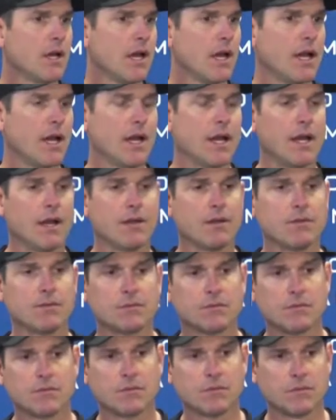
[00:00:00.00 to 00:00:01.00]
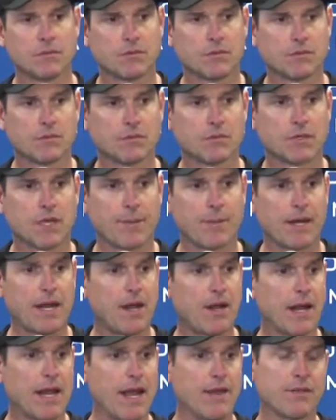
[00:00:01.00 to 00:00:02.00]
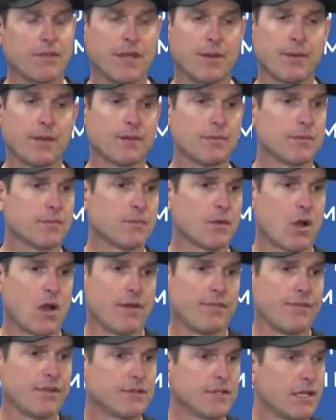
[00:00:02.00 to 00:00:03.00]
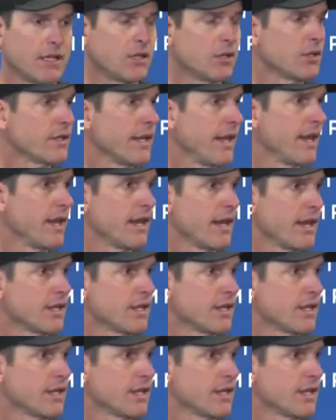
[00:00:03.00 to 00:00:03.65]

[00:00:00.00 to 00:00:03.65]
Uh, coming out at halftime, and offense had to look at it